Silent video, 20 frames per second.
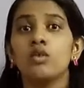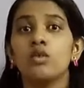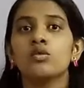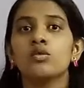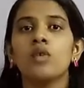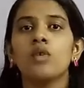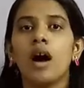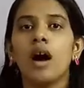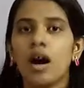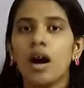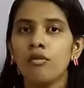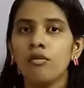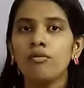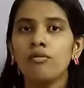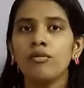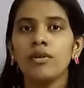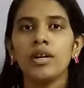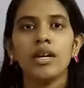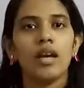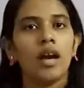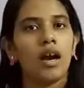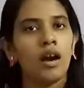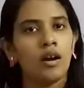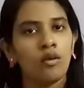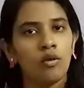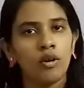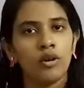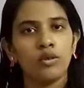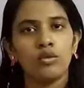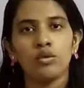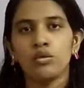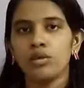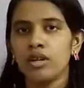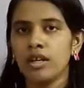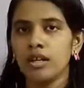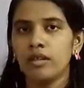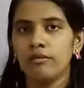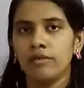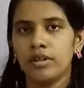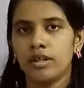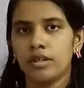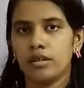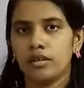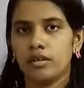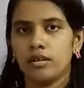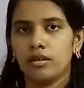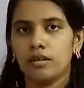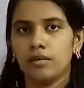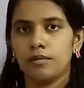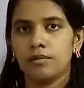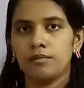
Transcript: So how we are going to deal with it?